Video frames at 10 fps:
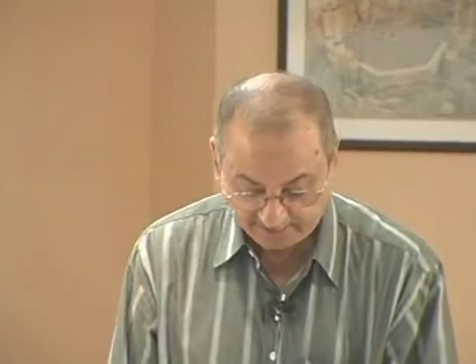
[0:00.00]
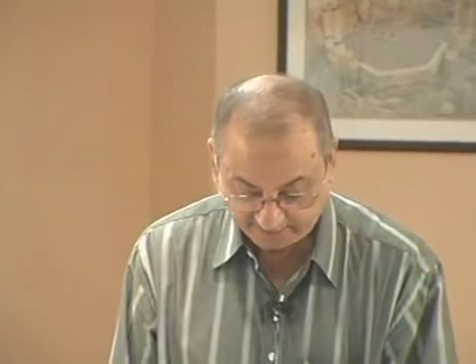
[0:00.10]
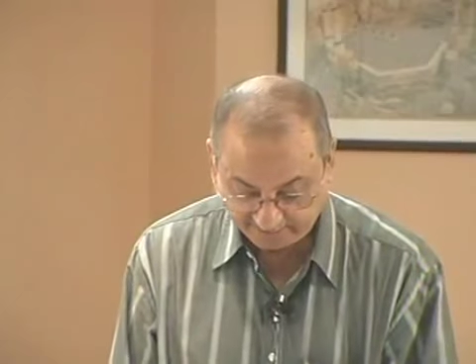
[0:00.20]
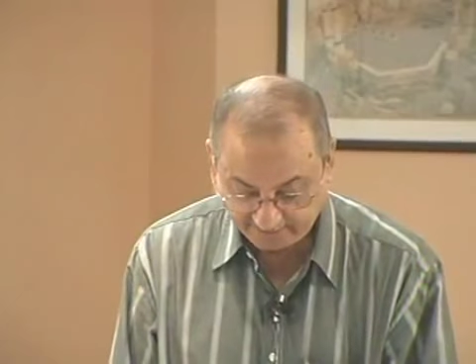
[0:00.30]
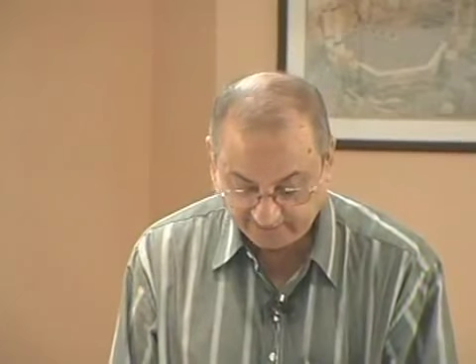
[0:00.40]

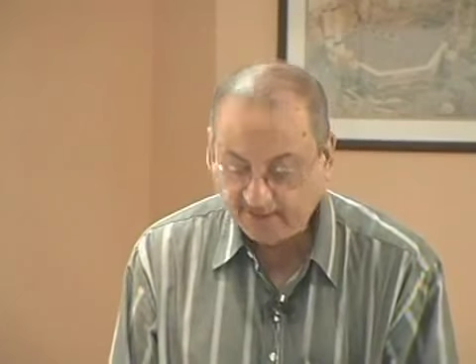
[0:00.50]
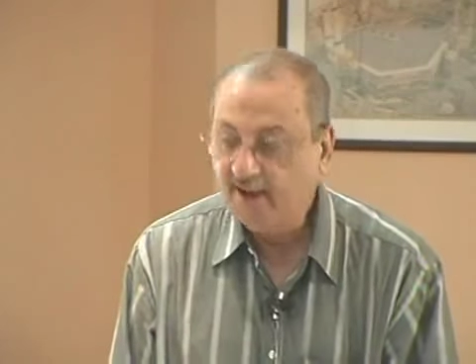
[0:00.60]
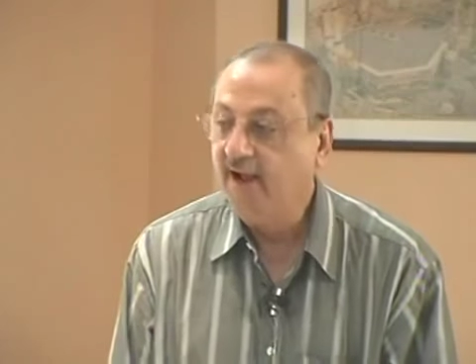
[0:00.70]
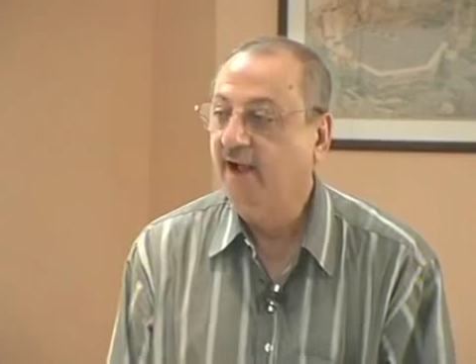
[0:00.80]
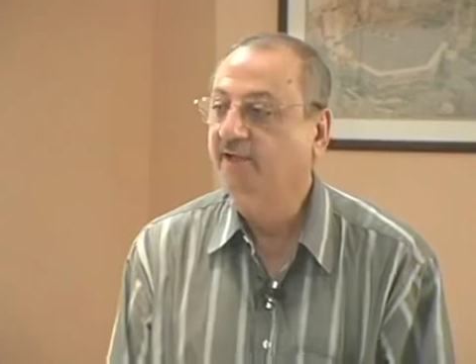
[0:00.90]
And then
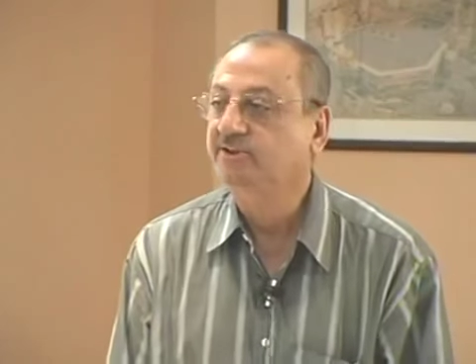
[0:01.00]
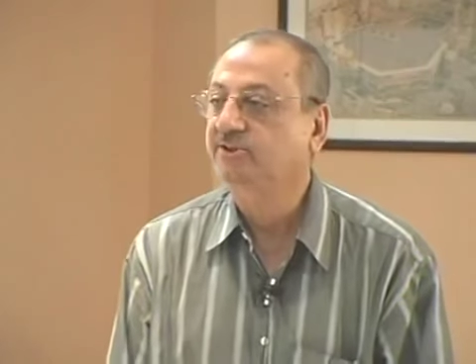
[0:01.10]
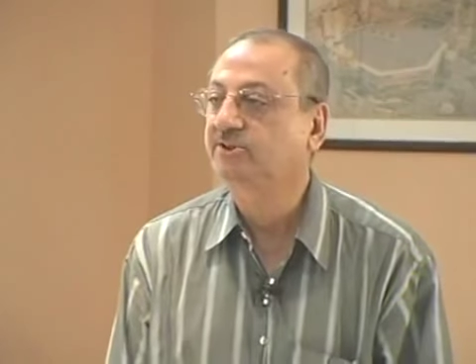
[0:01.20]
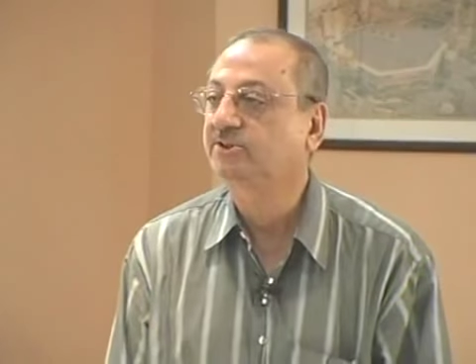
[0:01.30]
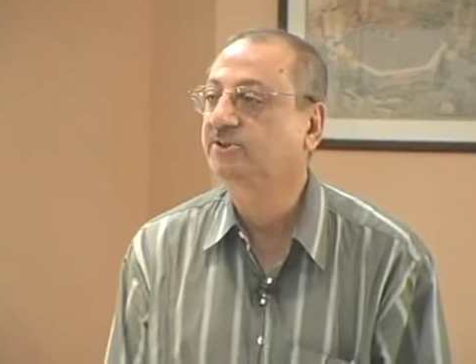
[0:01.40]

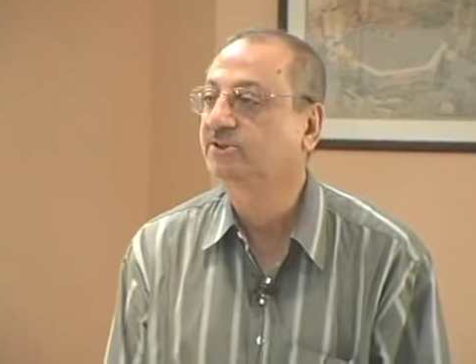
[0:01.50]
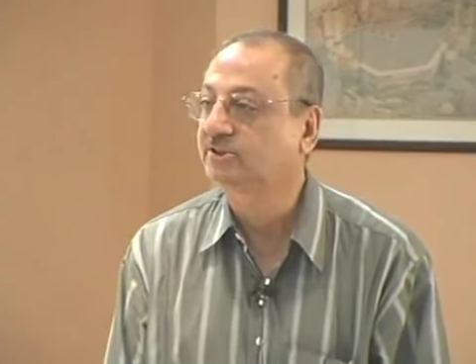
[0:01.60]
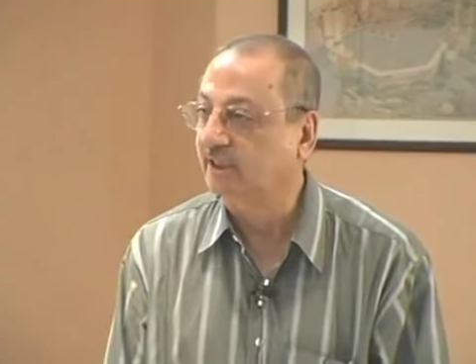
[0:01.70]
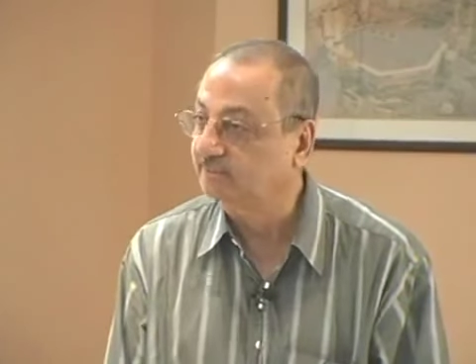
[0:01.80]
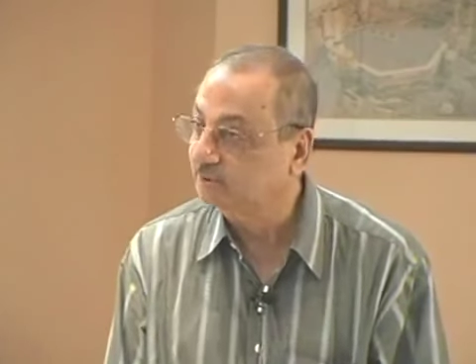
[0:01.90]

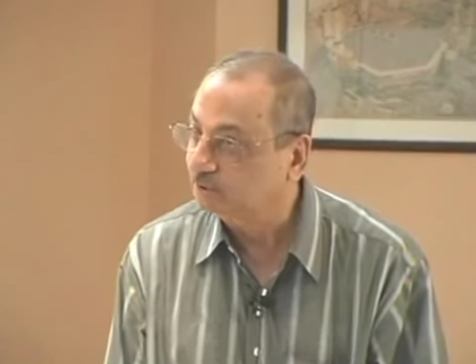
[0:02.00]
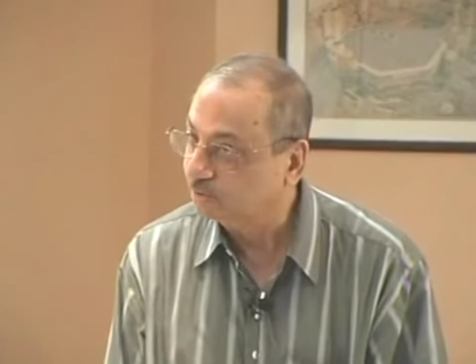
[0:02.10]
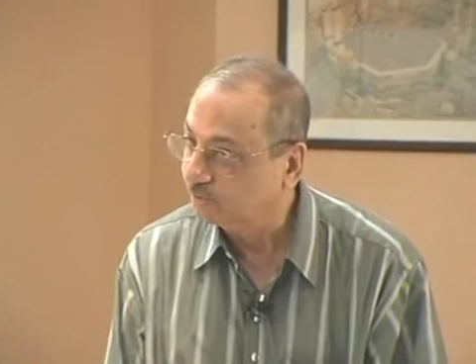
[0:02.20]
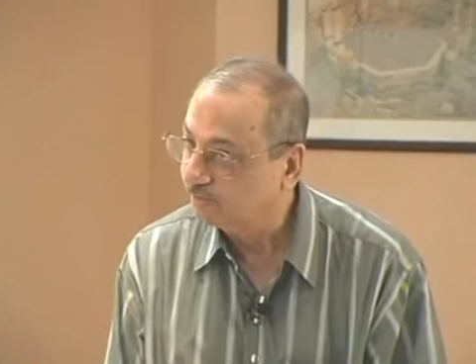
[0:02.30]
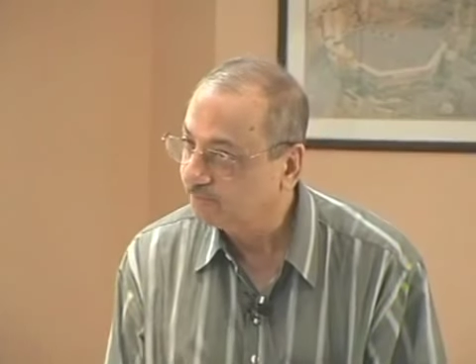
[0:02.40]
ash-shamsu.